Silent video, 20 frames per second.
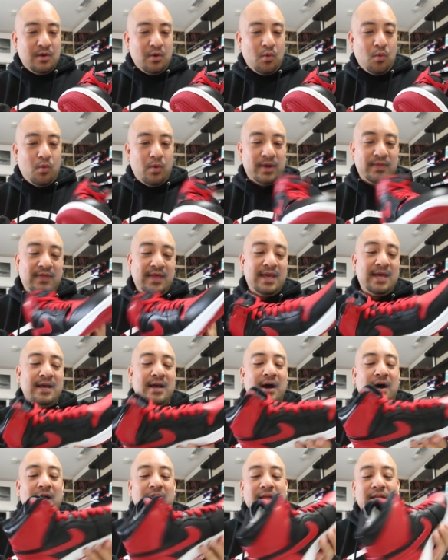what they
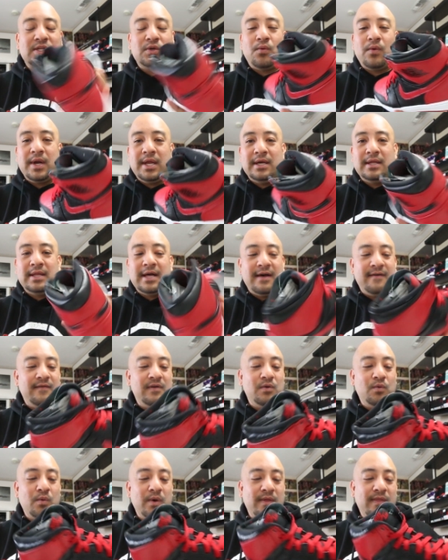got in twenty
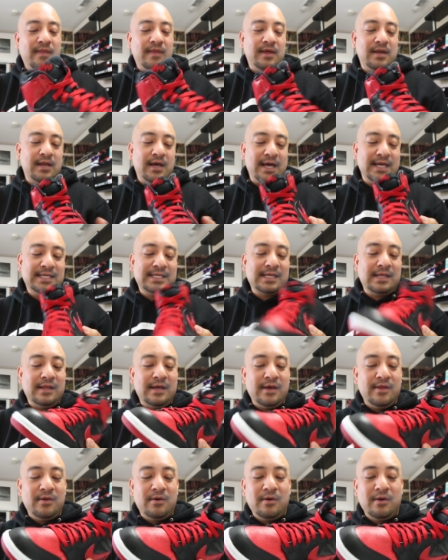eleven with the nice
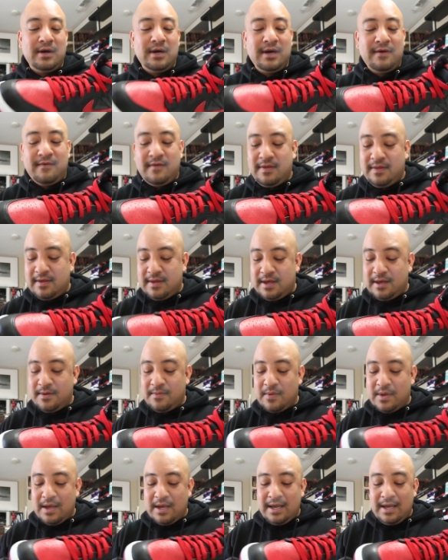leather and everything
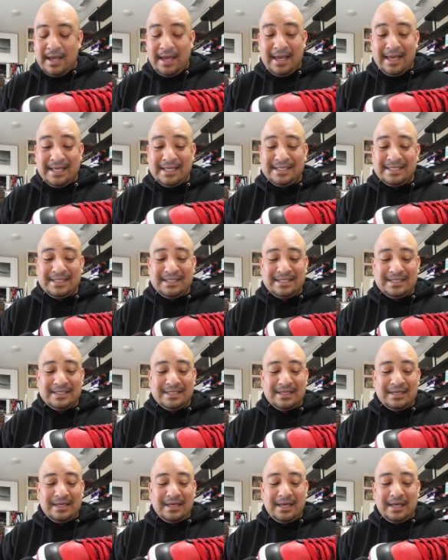
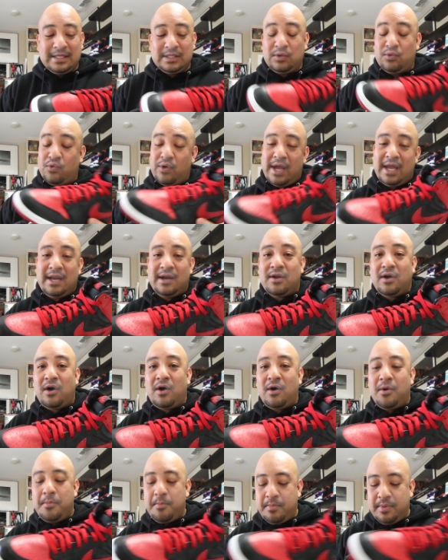is is great and
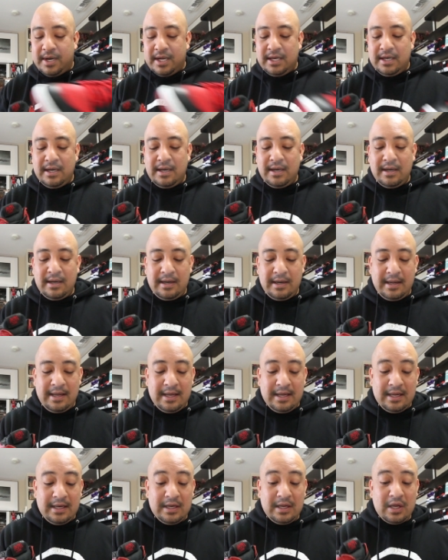all, but
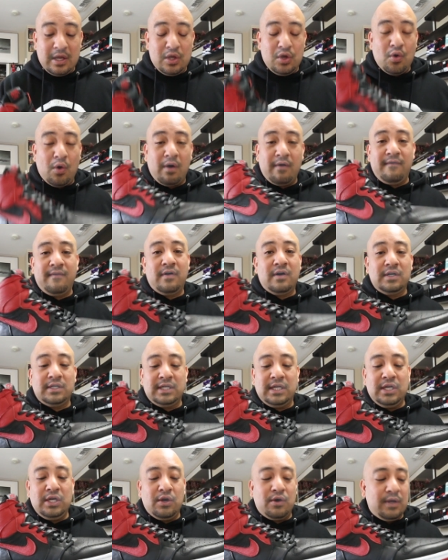in your
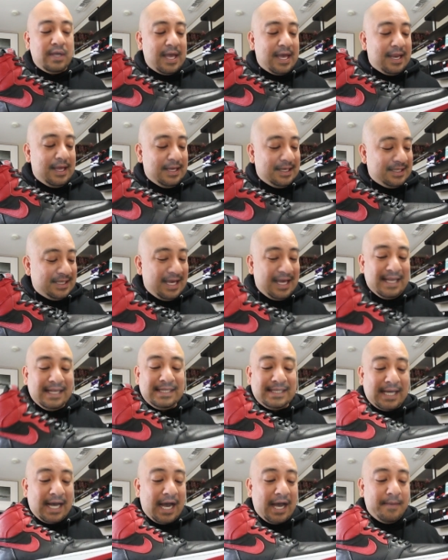version, you're getting ten
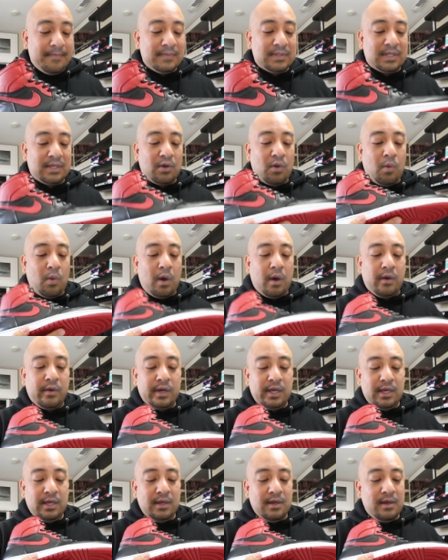times the
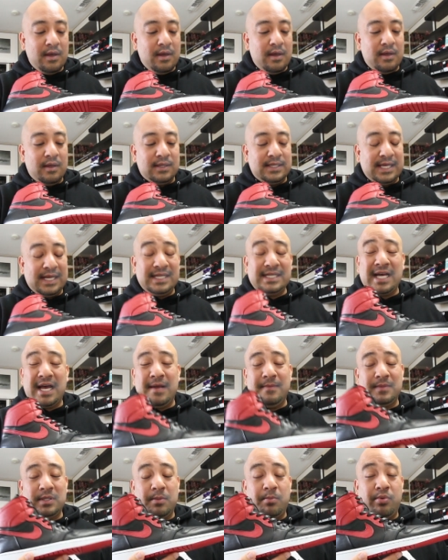quality, ten
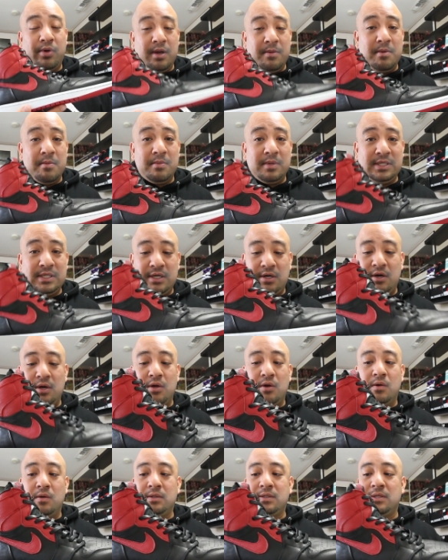times the premium
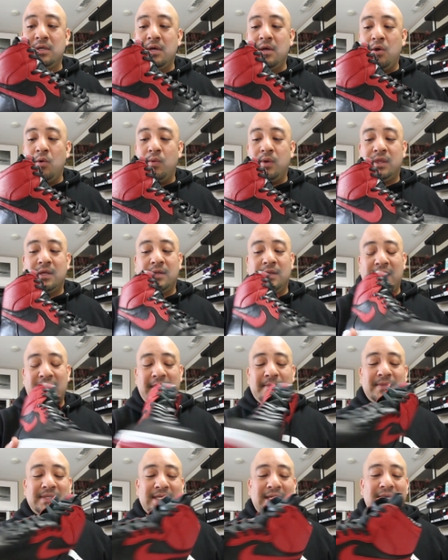materials with the
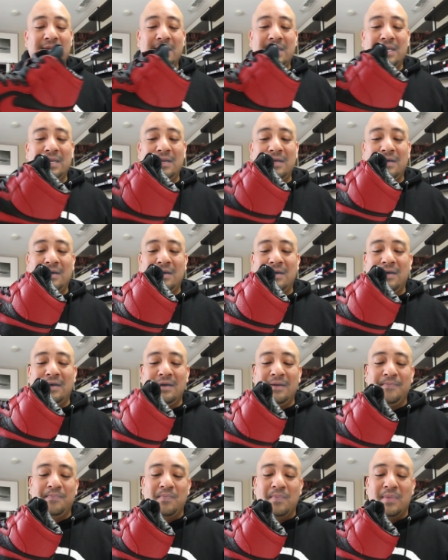lambskin uh,